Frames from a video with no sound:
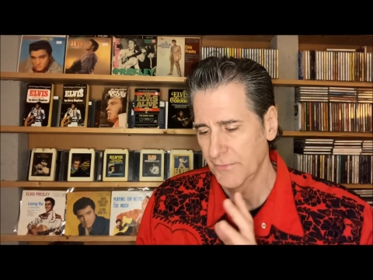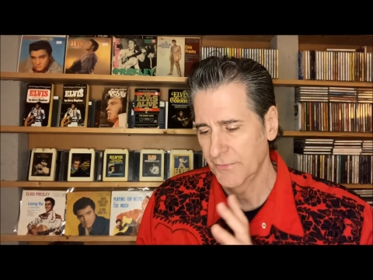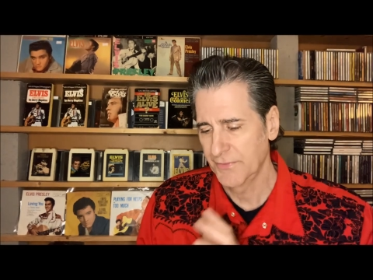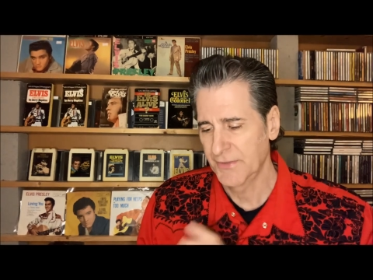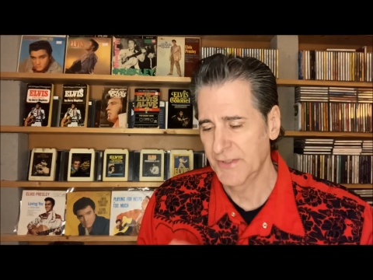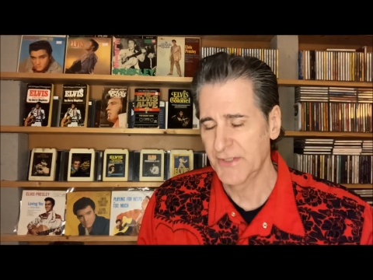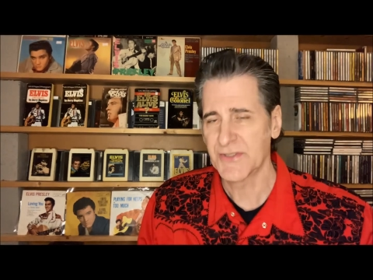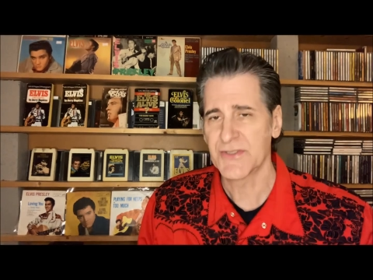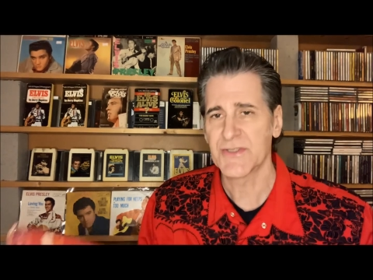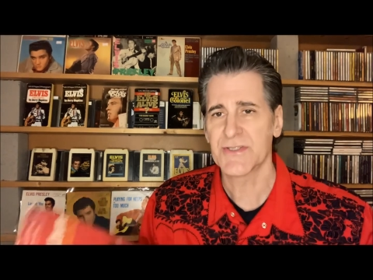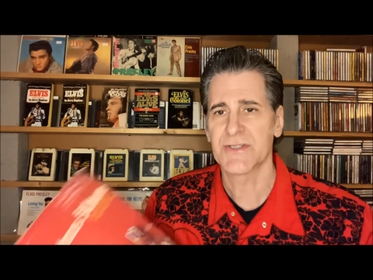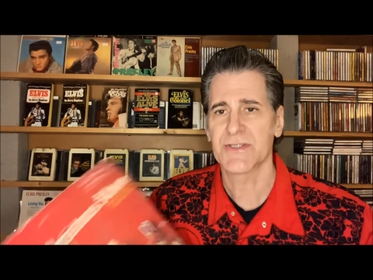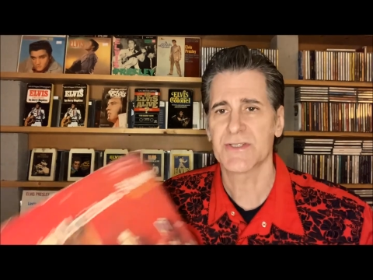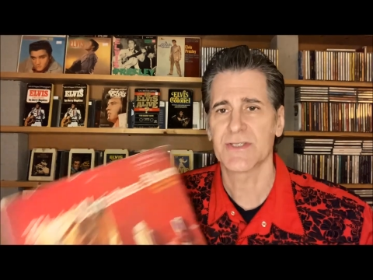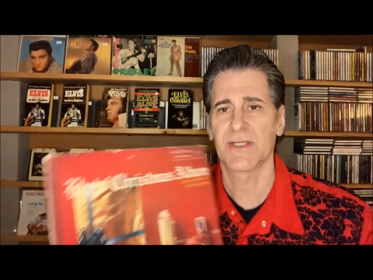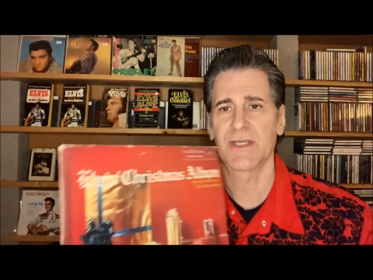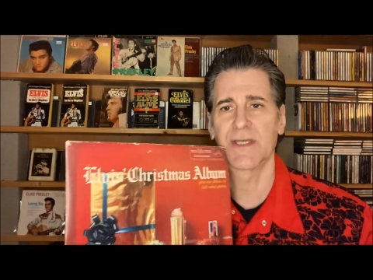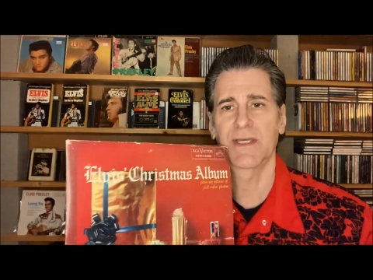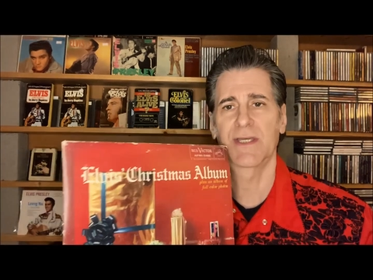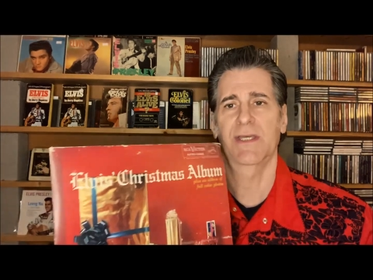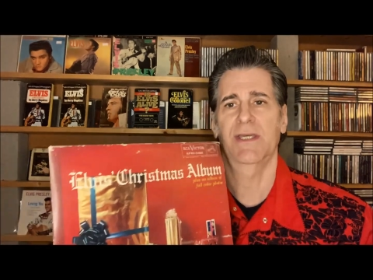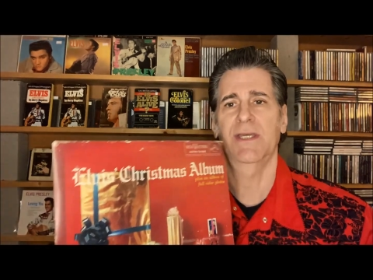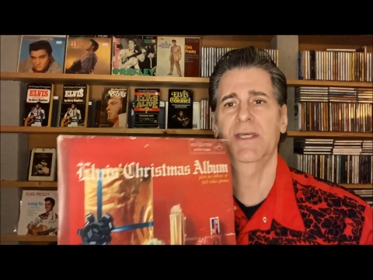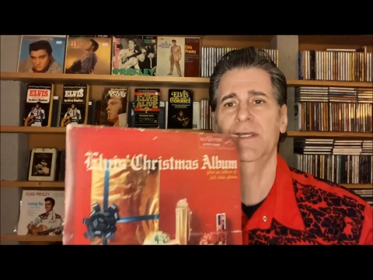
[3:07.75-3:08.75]
This
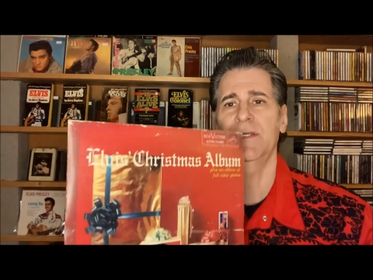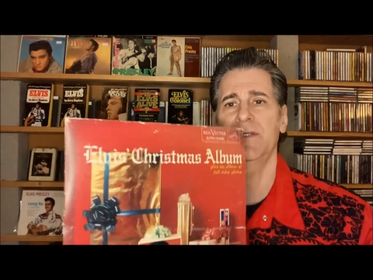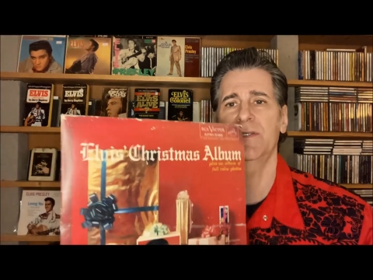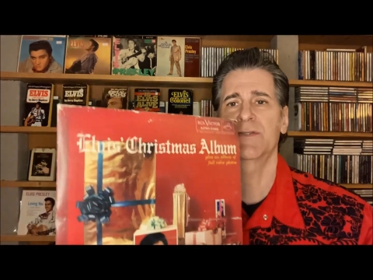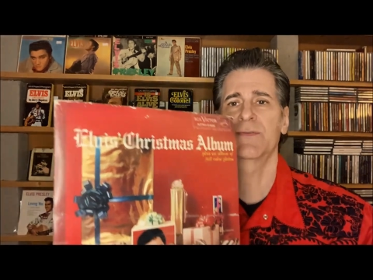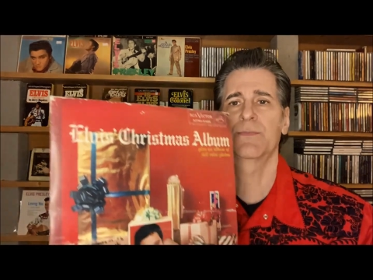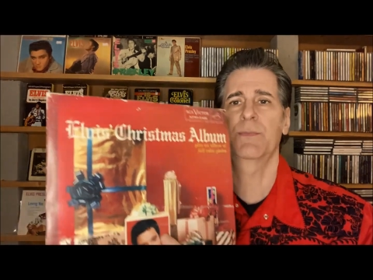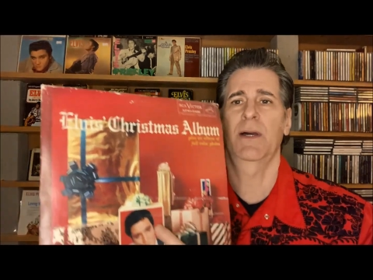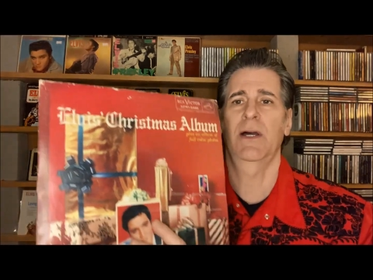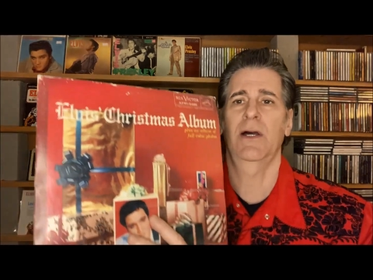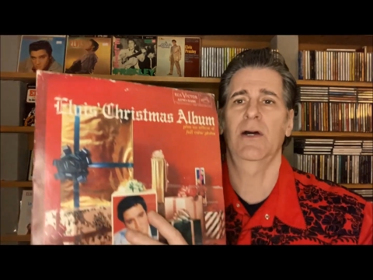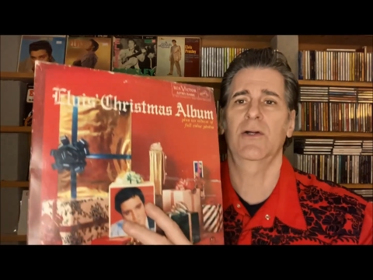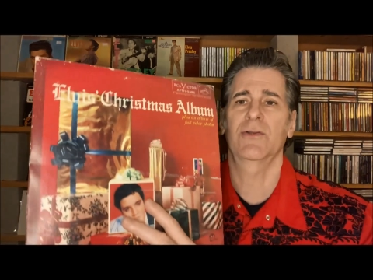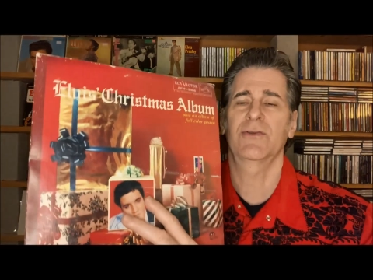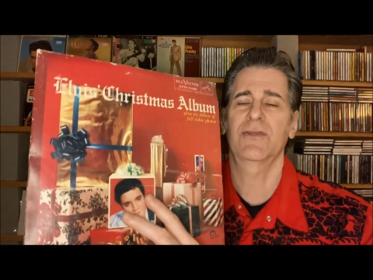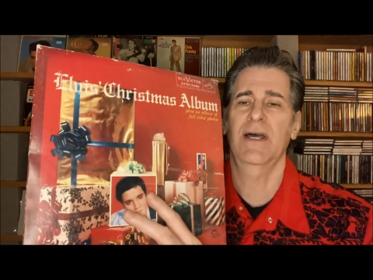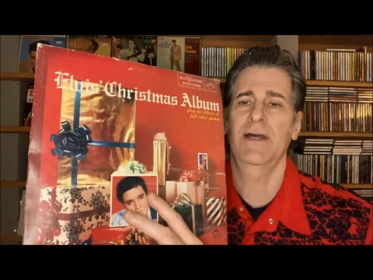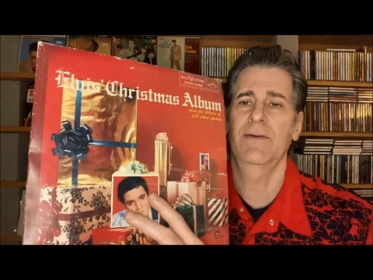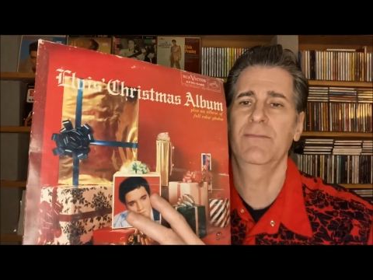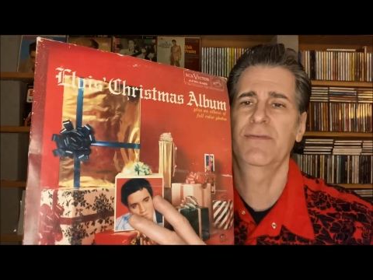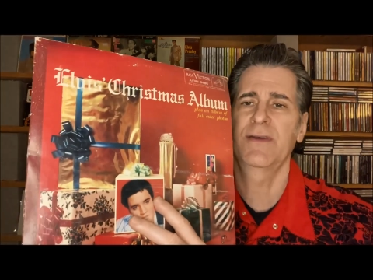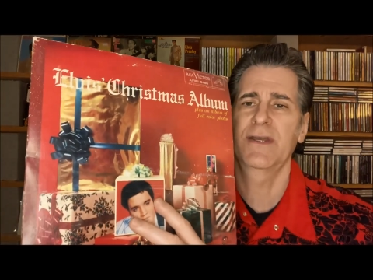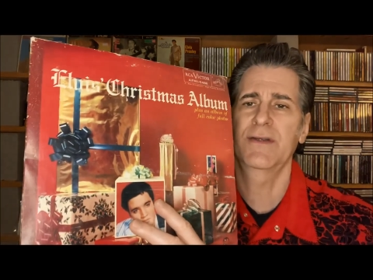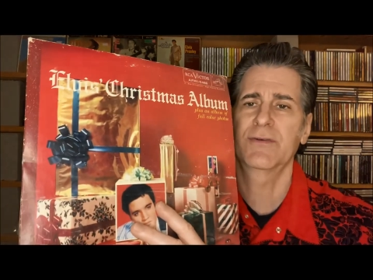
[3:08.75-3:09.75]
is my
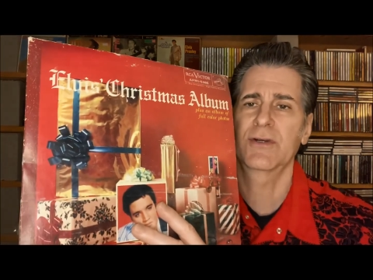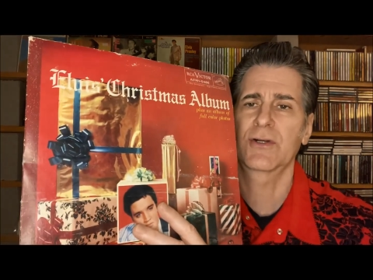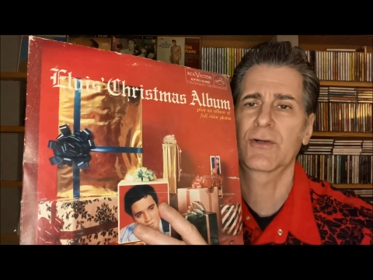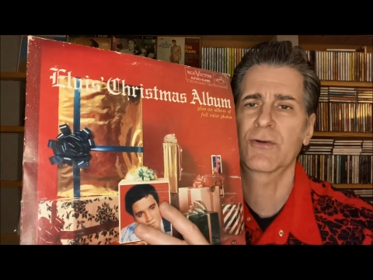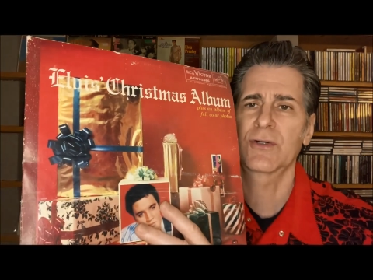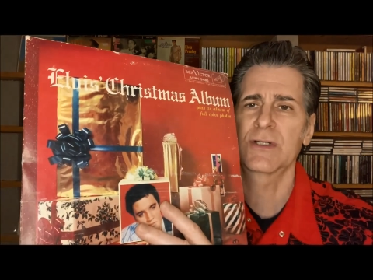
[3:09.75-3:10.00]
all-time favorite